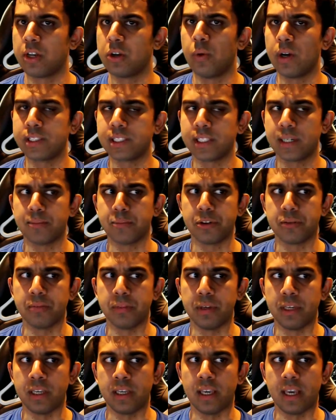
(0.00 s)
what's up with
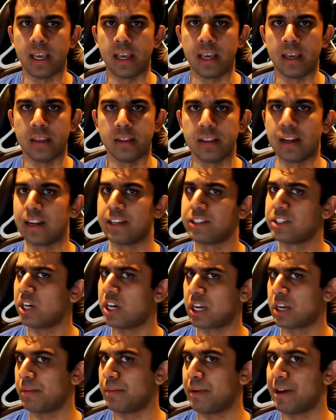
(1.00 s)
me, and then I
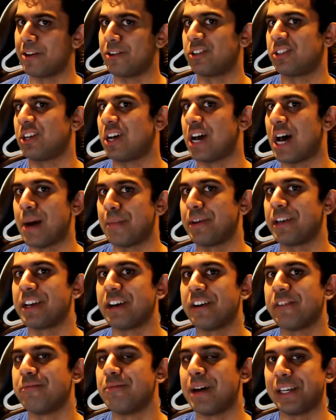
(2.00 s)
talk about a topic
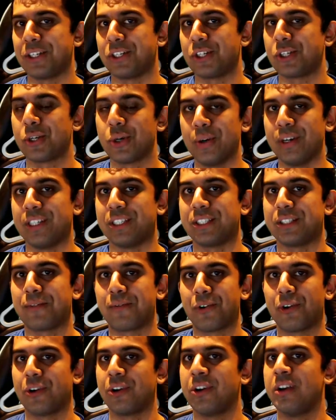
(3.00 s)
of my choice
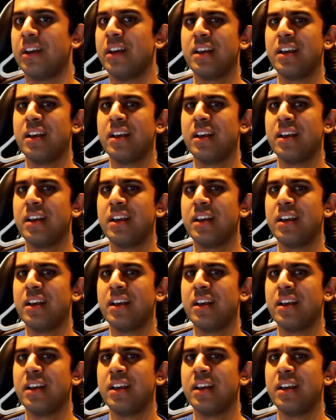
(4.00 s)
for